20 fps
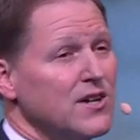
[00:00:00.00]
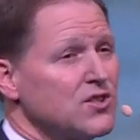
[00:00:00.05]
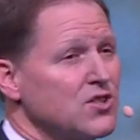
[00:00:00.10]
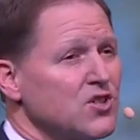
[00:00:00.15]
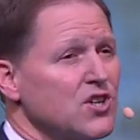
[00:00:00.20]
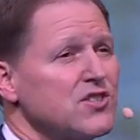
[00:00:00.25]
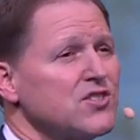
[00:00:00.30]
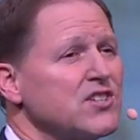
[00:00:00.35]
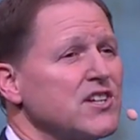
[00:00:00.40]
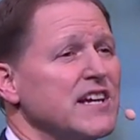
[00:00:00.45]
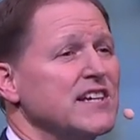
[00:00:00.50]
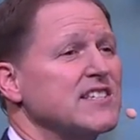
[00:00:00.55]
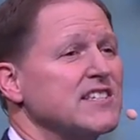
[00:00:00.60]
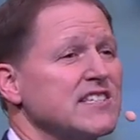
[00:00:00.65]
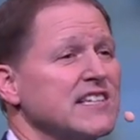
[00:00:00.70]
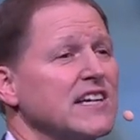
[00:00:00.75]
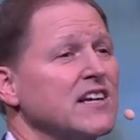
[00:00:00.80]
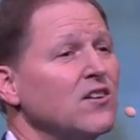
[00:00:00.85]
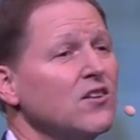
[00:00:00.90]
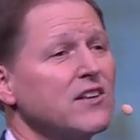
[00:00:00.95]
just a
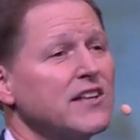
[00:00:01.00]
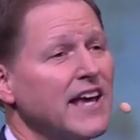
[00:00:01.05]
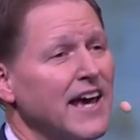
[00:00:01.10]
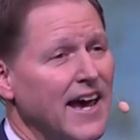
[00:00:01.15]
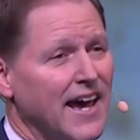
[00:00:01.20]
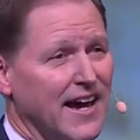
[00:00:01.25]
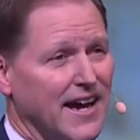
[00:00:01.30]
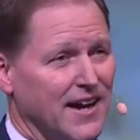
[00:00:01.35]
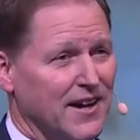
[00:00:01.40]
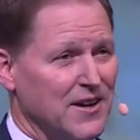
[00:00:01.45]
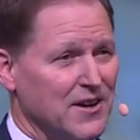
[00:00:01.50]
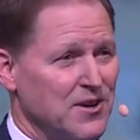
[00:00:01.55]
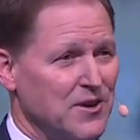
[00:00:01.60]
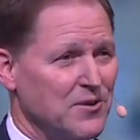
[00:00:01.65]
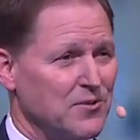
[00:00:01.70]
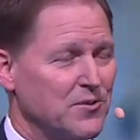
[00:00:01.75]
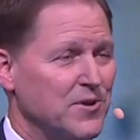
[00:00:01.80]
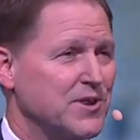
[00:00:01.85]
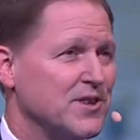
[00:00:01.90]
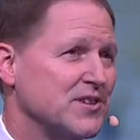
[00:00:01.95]
single day
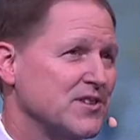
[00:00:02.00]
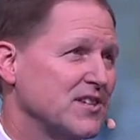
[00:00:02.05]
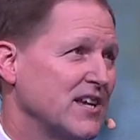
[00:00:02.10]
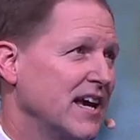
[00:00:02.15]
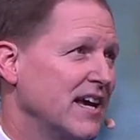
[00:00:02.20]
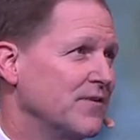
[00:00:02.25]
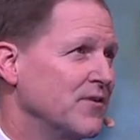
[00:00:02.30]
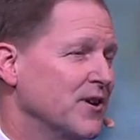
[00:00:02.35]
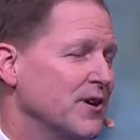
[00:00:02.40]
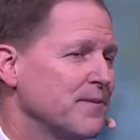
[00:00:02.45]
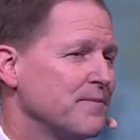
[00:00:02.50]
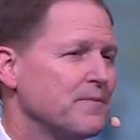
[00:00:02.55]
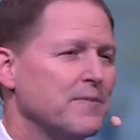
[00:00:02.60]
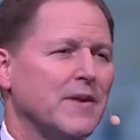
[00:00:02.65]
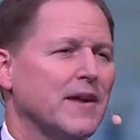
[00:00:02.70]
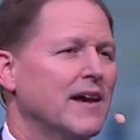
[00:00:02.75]
with the Savior.